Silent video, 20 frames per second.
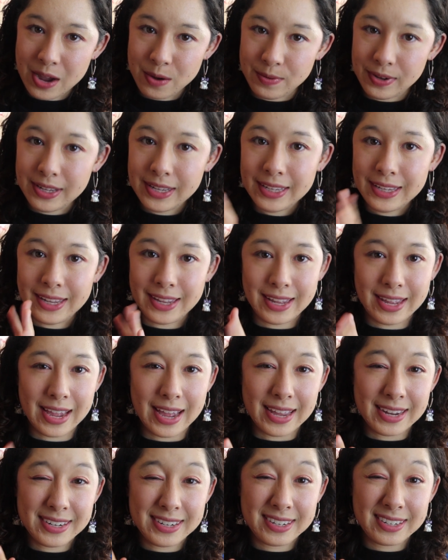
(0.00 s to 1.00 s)
we can
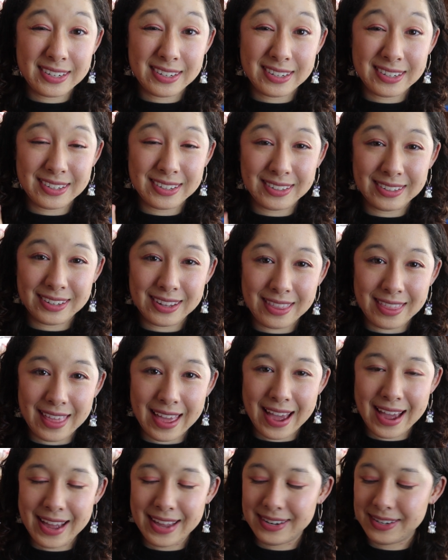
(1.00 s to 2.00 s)
guess
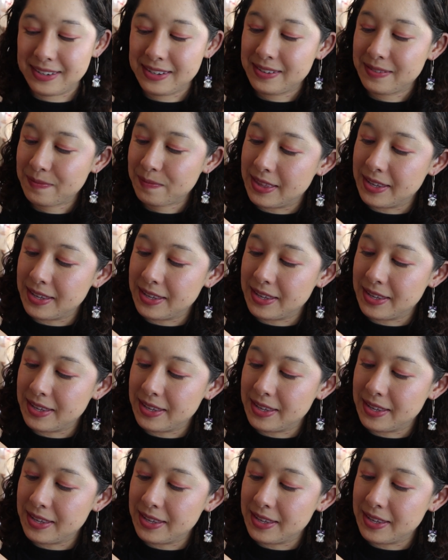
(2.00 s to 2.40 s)
that